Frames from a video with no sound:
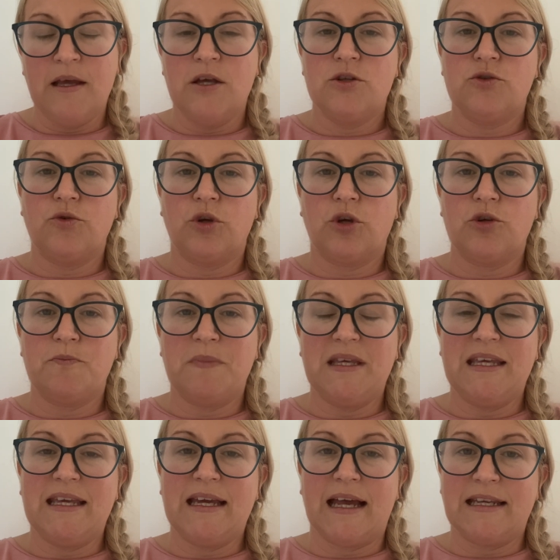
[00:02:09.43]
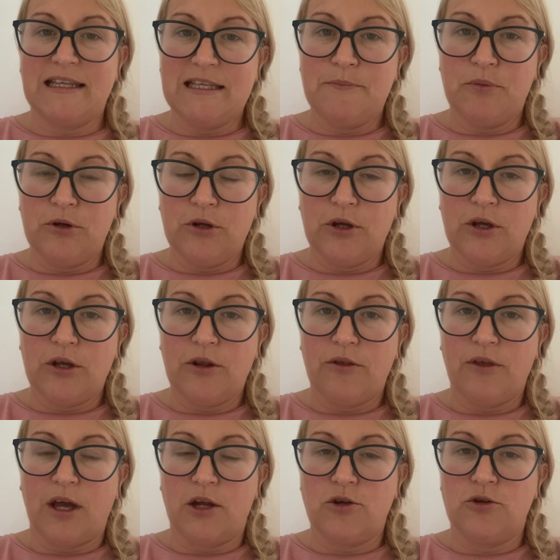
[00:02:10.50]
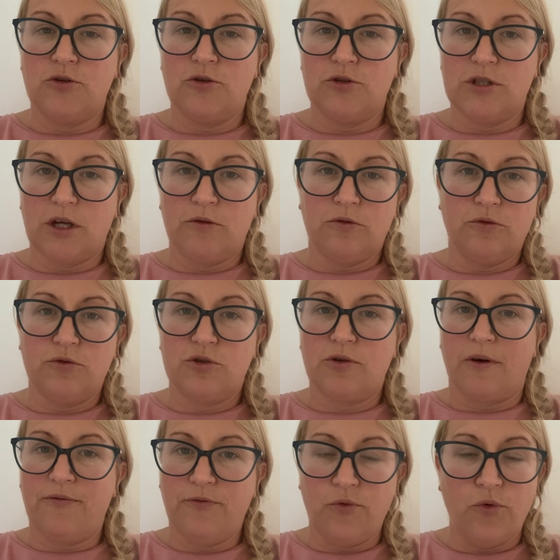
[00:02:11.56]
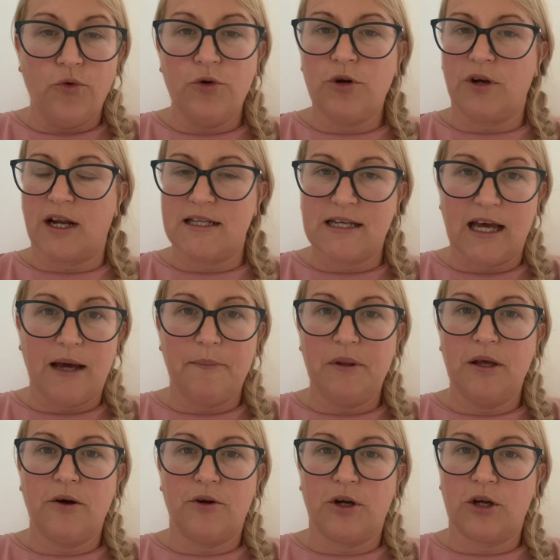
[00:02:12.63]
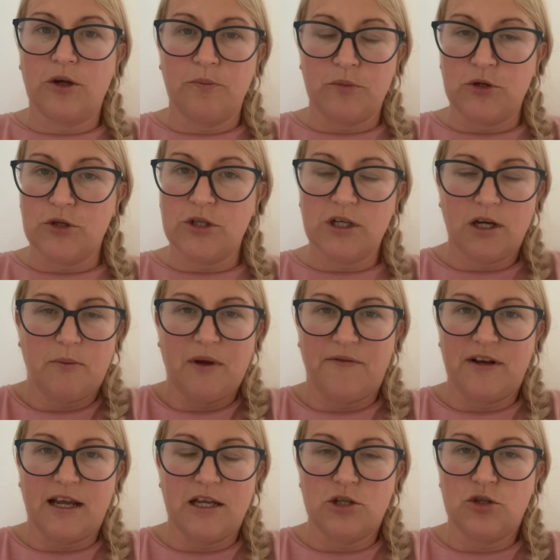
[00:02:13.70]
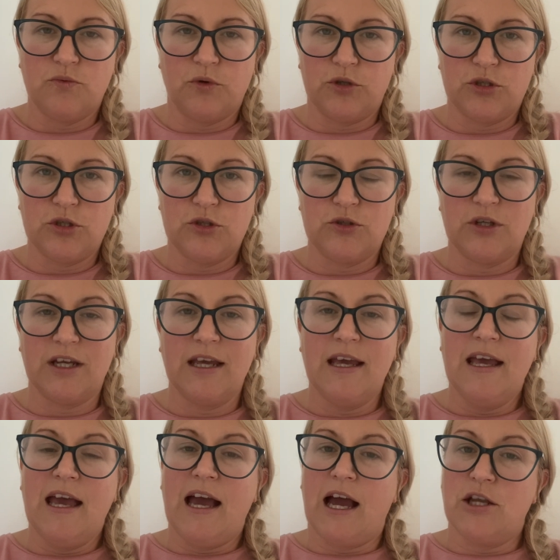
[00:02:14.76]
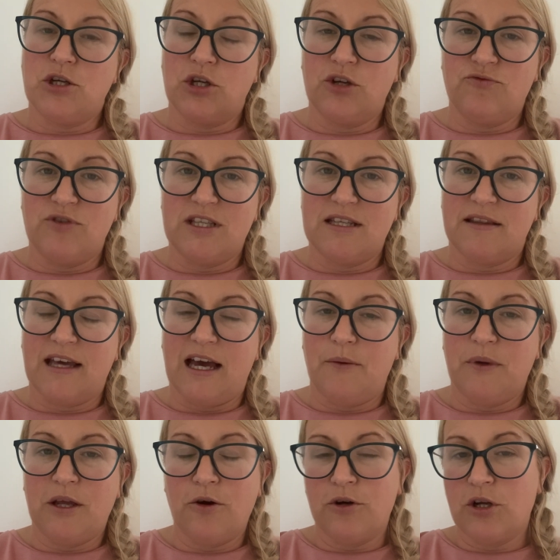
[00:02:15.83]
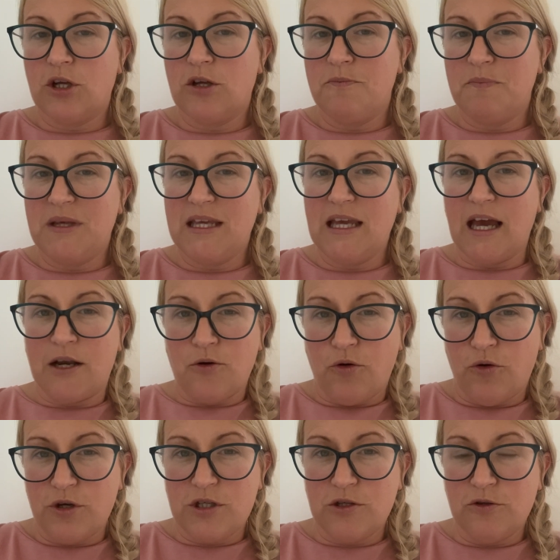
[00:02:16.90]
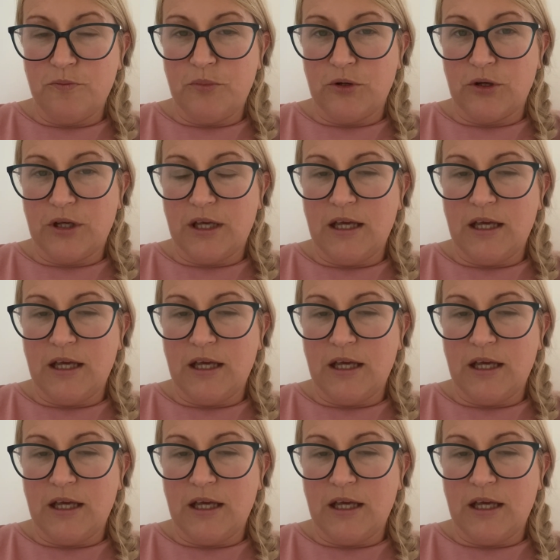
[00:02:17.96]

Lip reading: So it could be an ebook that you download to a phone or a tablet or a computer, however it is you want to do it, and you can read it that way. Or it can be an audio book